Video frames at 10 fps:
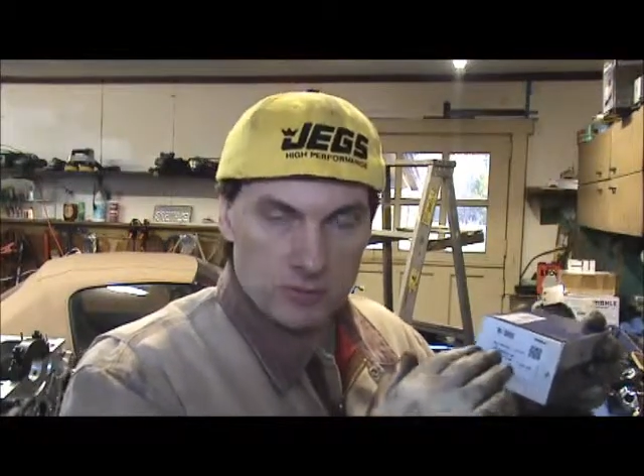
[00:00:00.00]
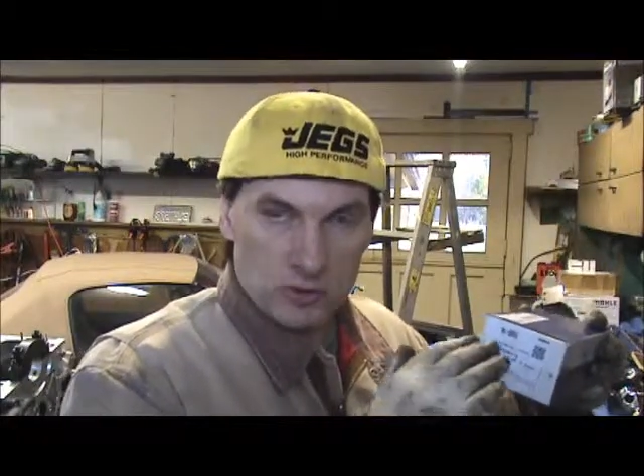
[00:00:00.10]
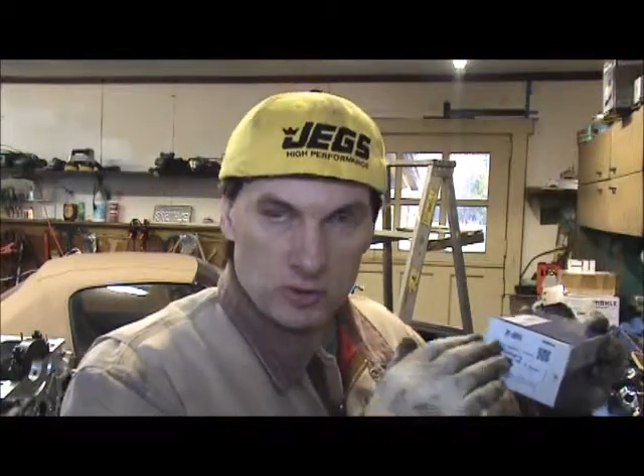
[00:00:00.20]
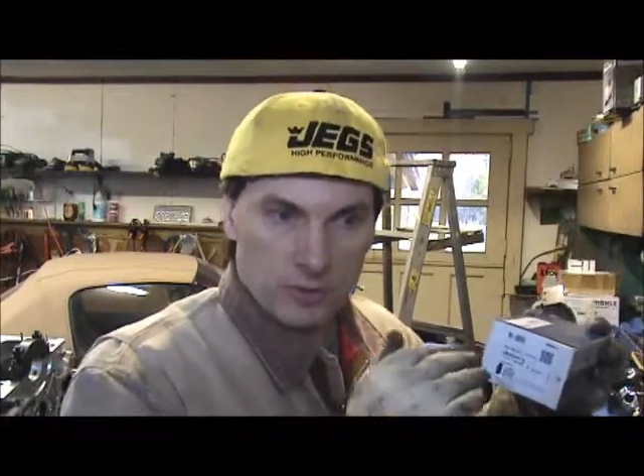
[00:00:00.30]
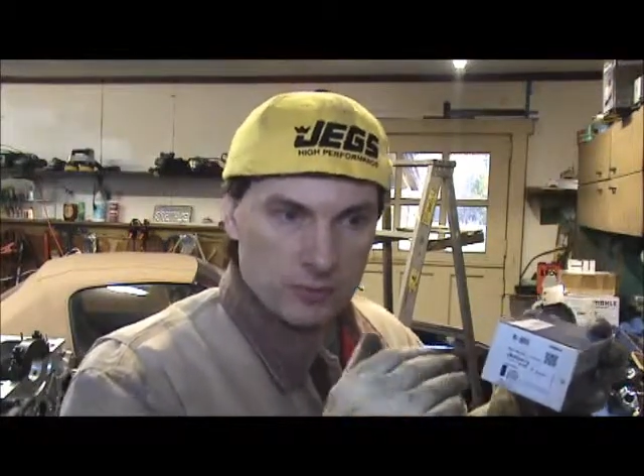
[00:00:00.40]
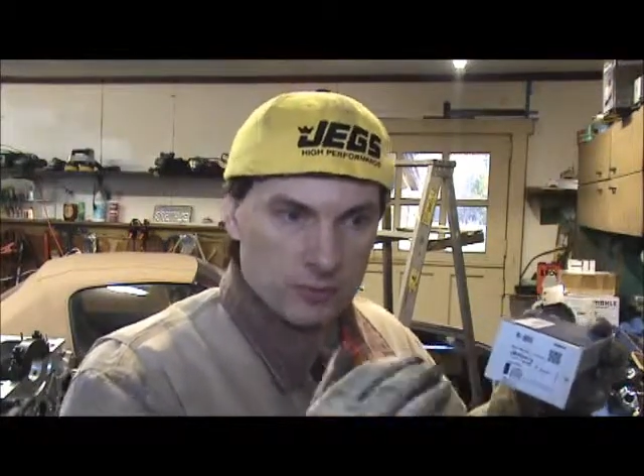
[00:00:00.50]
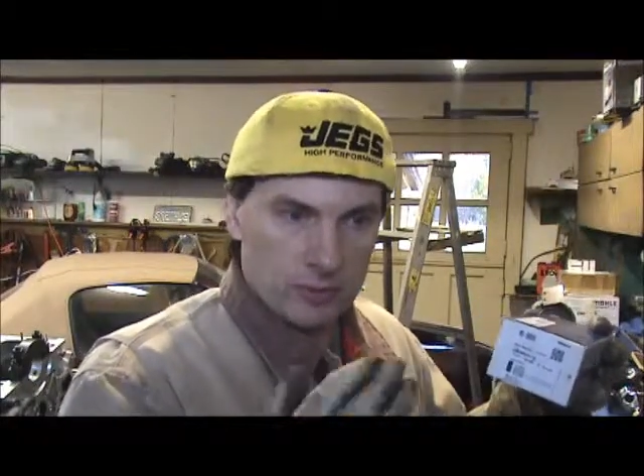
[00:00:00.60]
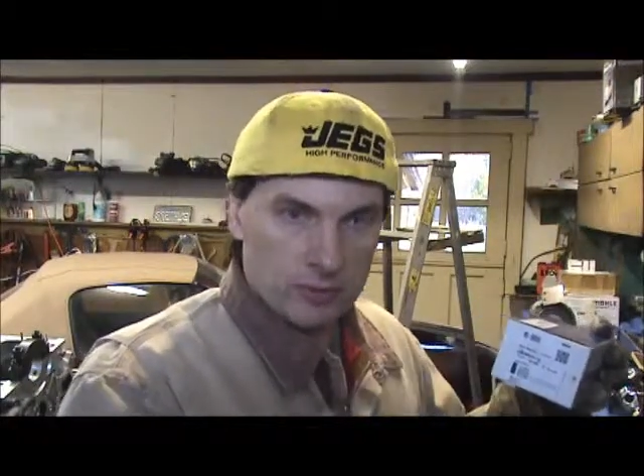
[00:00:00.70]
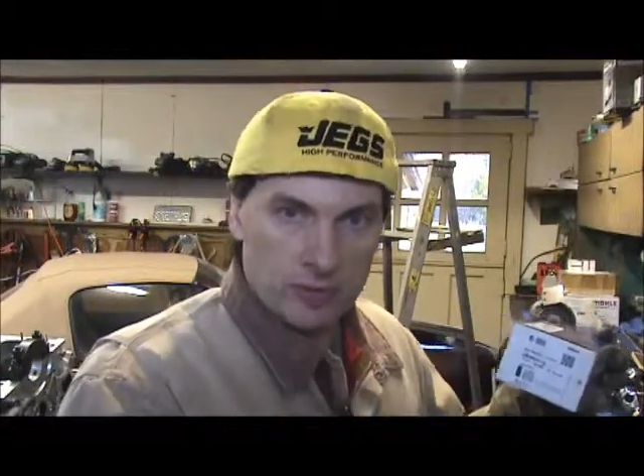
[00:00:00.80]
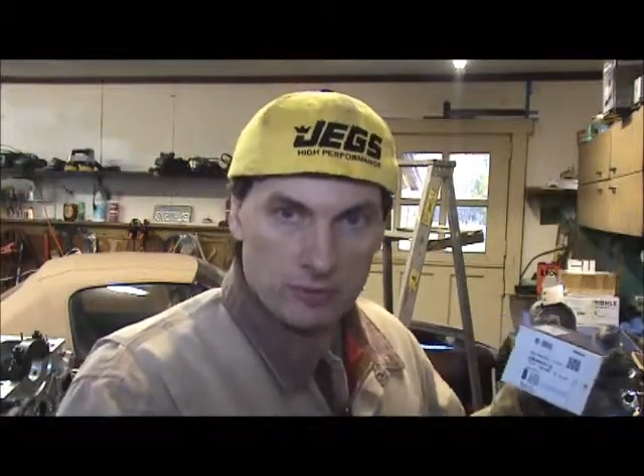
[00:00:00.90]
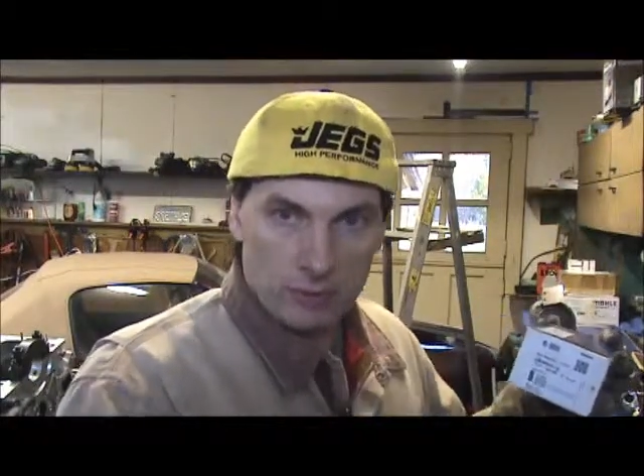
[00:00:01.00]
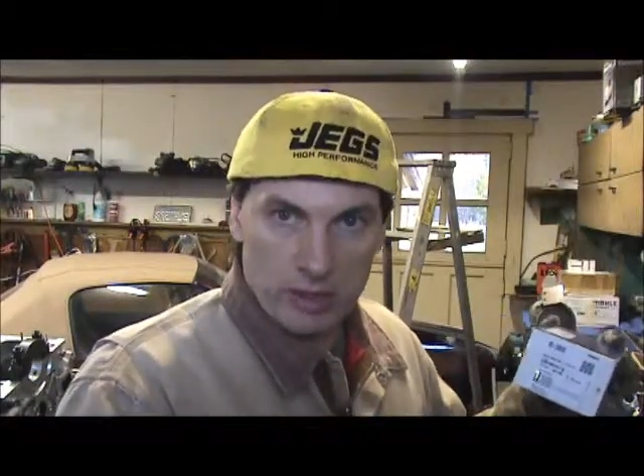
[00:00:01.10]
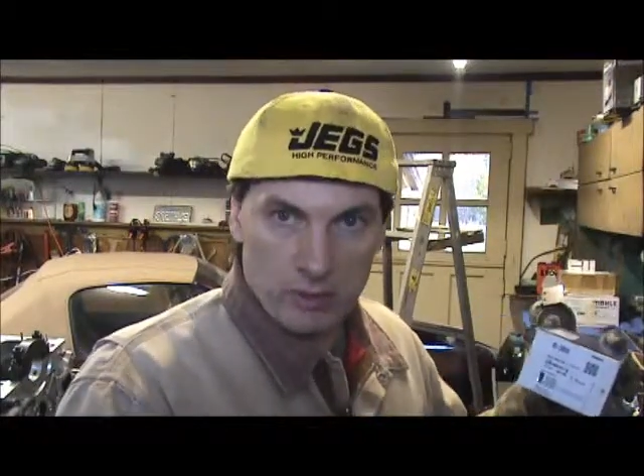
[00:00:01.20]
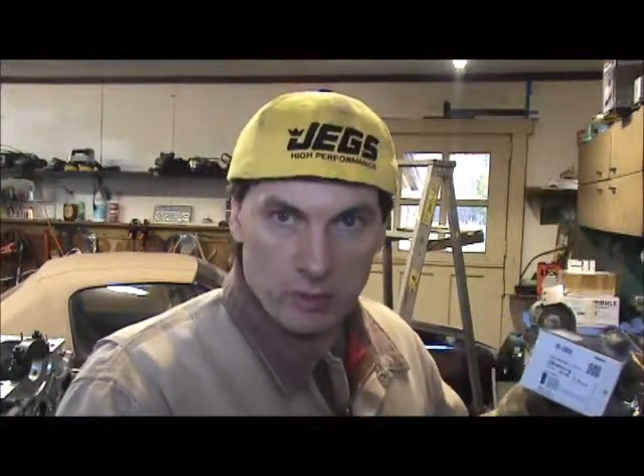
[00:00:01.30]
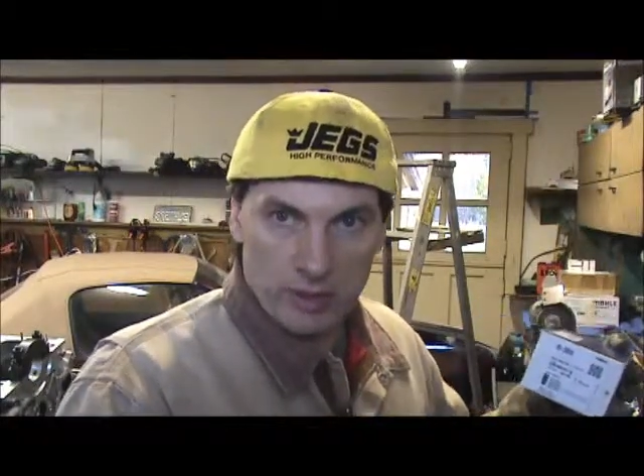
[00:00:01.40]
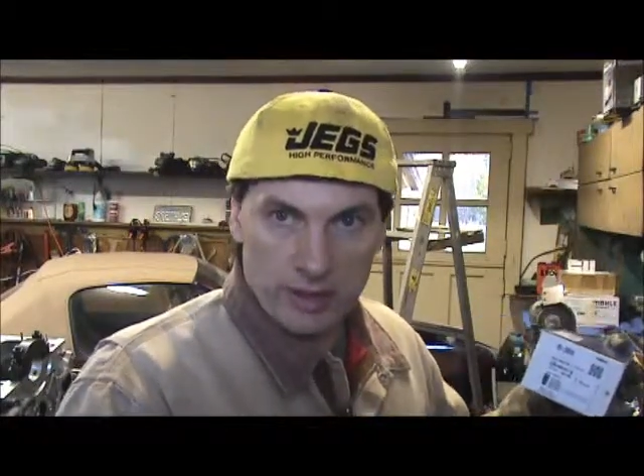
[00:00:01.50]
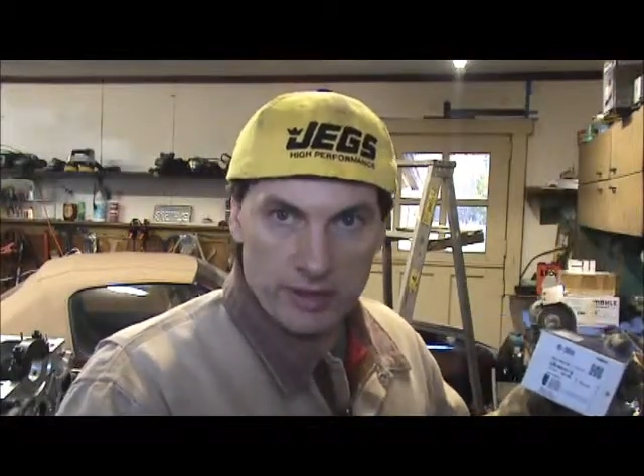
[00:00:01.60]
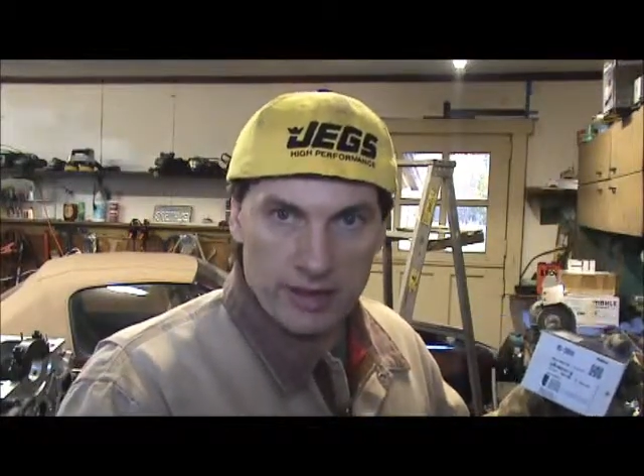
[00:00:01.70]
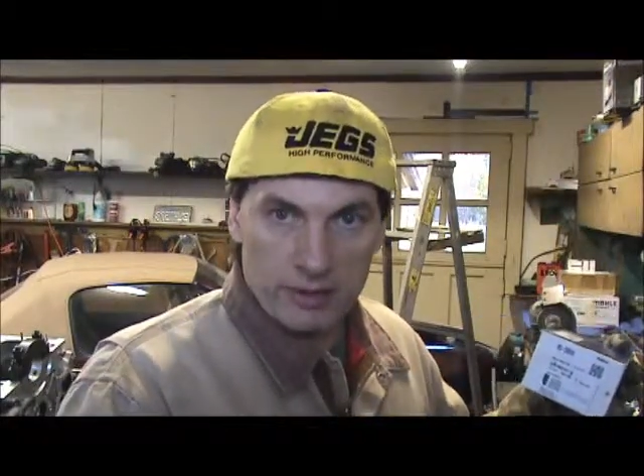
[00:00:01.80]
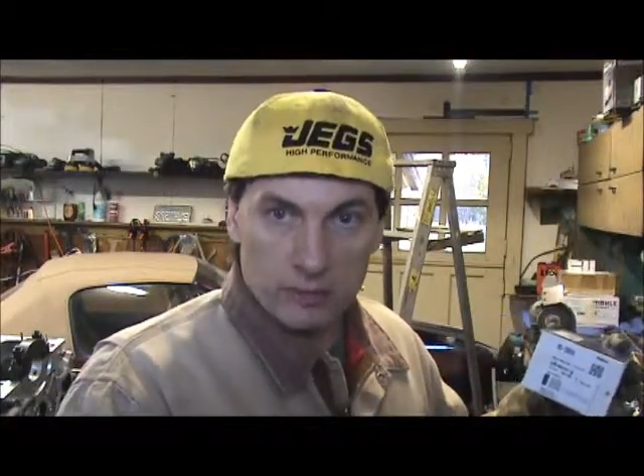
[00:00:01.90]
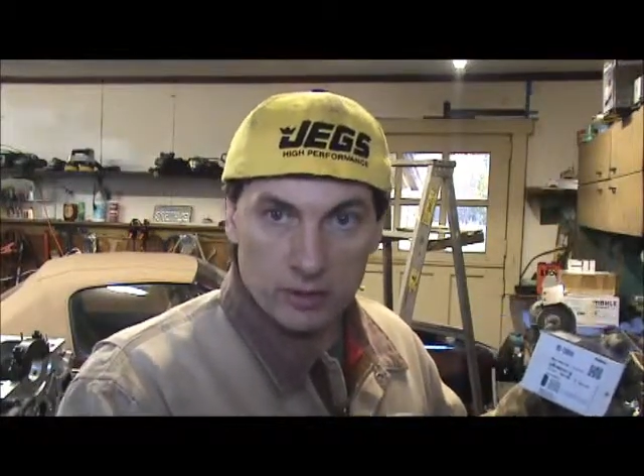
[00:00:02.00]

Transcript: So if you had 1.5